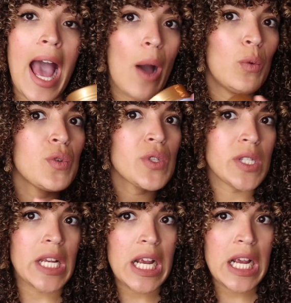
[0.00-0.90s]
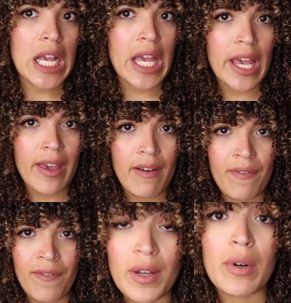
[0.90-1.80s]
I will see
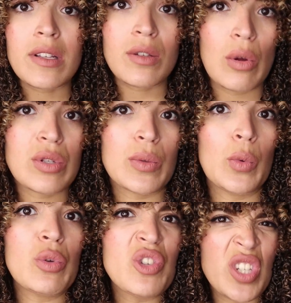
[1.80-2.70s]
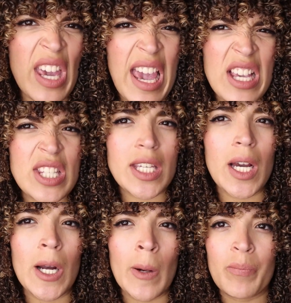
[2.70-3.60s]
if the results will change
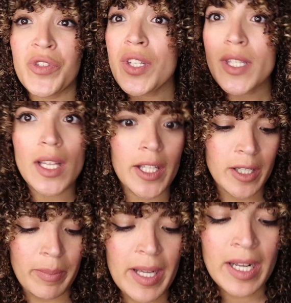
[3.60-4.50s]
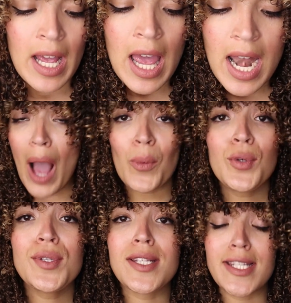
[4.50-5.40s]
just a little bit. I
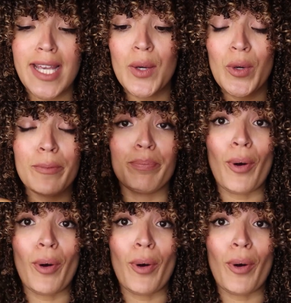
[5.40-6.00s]
will stick with